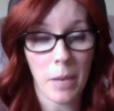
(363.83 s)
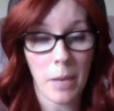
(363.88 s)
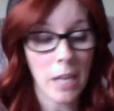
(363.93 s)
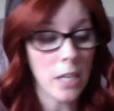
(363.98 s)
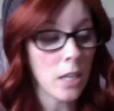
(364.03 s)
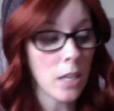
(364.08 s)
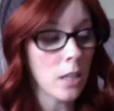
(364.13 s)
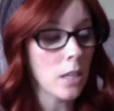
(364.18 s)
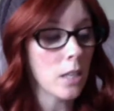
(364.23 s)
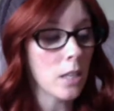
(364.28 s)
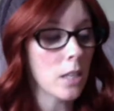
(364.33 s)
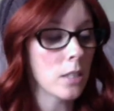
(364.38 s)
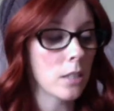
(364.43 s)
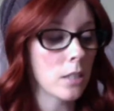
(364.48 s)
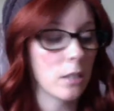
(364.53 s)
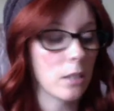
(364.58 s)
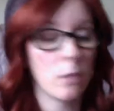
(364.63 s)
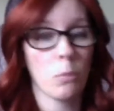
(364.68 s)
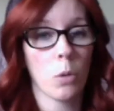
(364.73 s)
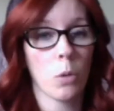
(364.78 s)
Anything that's a
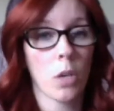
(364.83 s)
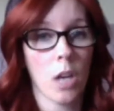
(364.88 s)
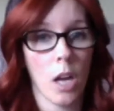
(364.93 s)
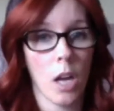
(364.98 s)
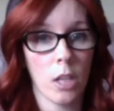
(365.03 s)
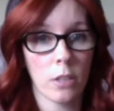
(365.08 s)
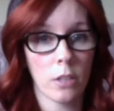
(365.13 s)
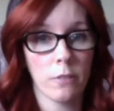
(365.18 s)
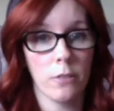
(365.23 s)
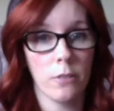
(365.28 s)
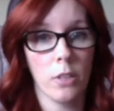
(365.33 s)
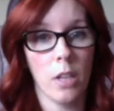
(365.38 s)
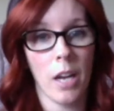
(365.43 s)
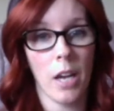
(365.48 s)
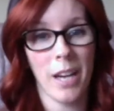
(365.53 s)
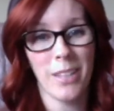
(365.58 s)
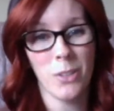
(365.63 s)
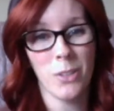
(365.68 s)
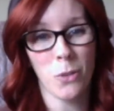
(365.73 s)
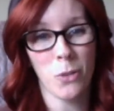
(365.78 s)
little more colorful.
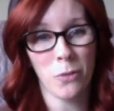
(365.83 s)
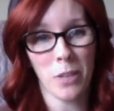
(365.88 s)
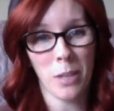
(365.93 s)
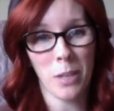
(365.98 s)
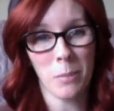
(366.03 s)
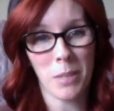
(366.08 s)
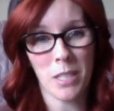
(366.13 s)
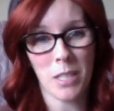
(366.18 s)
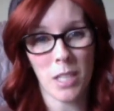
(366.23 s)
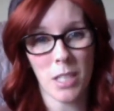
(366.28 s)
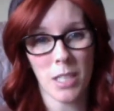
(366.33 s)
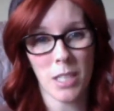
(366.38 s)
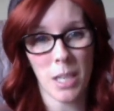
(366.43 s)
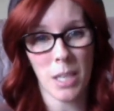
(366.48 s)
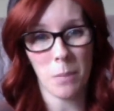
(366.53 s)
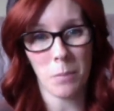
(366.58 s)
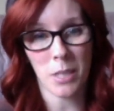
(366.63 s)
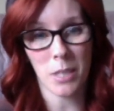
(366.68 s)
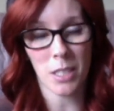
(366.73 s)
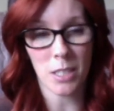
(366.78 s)
I don't recommend duct
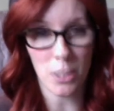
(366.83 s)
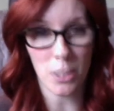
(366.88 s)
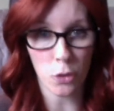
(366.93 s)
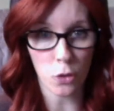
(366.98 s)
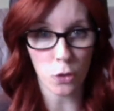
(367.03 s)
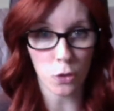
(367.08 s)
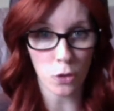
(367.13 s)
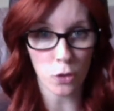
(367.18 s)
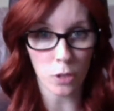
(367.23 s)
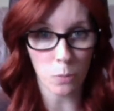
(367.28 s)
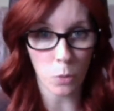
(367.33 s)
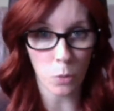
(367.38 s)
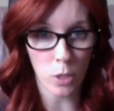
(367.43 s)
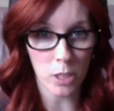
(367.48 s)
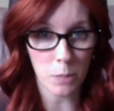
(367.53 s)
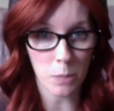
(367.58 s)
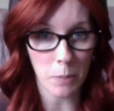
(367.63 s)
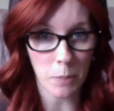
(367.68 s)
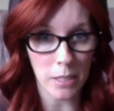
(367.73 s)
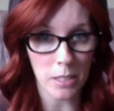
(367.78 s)
tape because that's usually more
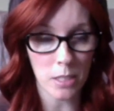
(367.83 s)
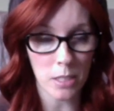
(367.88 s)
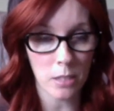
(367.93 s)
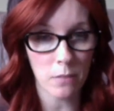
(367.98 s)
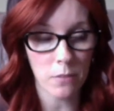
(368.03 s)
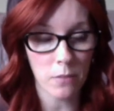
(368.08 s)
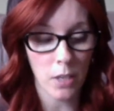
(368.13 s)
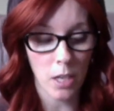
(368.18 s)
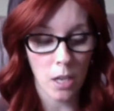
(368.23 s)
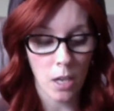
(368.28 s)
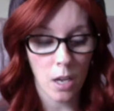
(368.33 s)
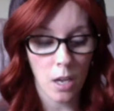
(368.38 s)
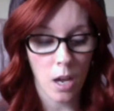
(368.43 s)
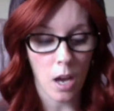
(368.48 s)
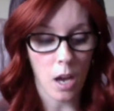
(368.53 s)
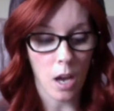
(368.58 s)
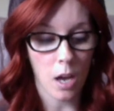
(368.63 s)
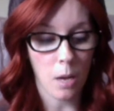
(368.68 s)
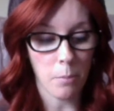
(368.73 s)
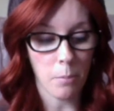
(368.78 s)
expensive,
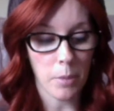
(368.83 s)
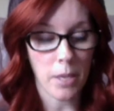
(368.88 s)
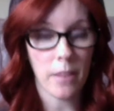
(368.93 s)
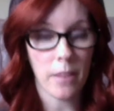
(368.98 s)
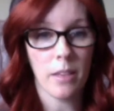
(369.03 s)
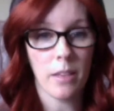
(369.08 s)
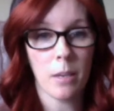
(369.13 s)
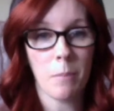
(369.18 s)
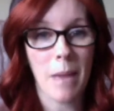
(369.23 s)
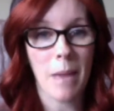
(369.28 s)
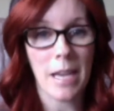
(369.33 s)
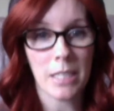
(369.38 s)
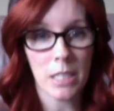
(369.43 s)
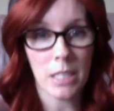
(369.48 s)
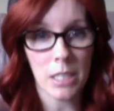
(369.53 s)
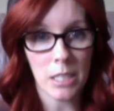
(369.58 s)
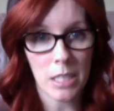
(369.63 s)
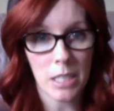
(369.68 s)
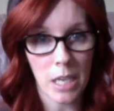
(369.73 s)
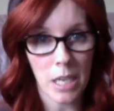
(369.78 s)
but a thick
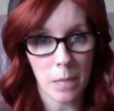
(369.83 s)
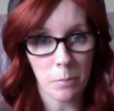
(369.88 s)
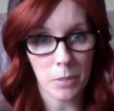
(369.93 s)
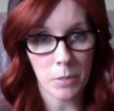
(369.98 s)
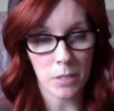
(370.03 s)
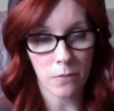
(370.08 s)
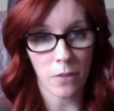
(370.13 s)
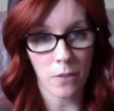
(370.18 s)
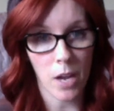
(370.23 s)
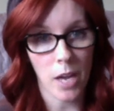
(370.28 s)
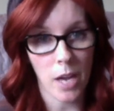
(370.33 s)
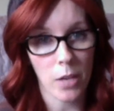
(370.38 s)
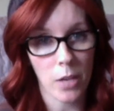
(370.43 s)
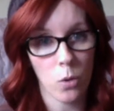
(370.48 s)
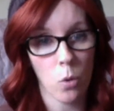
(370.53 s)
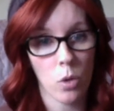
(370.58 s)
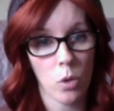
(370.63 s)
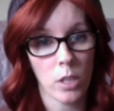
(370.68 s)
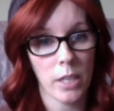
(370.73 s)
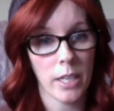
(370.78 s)
masking tape is fine.
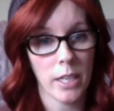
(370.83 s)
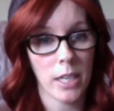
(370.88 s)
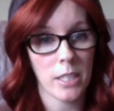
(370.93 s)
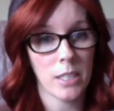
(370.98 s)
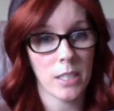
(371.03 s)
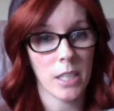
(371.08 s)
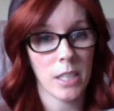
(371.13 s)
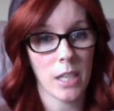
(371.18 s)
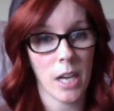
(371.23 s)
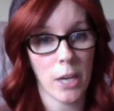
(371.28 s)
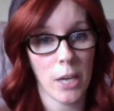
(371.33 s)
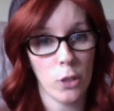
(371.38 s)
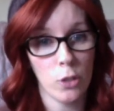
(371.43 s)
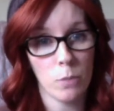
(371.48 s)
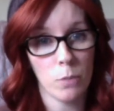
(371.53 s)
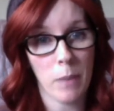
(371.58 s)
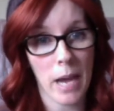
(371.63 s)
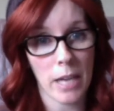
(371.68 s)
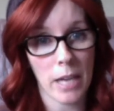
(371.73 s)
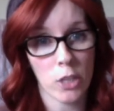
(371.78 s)
Or like I said, I
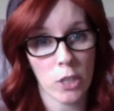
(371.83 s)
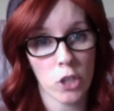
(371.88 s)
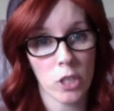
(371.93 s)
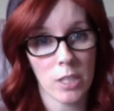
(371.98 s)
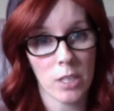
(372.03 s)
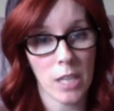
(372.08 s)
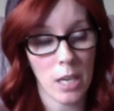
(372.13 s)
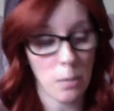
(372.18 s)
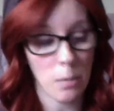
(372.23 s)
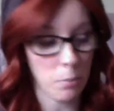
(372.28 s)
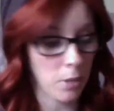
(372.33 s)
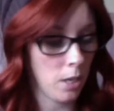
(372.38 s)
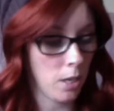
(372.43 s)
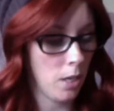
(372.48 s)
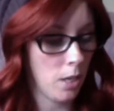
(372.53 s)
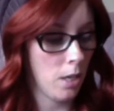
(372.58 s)
use packaging tape.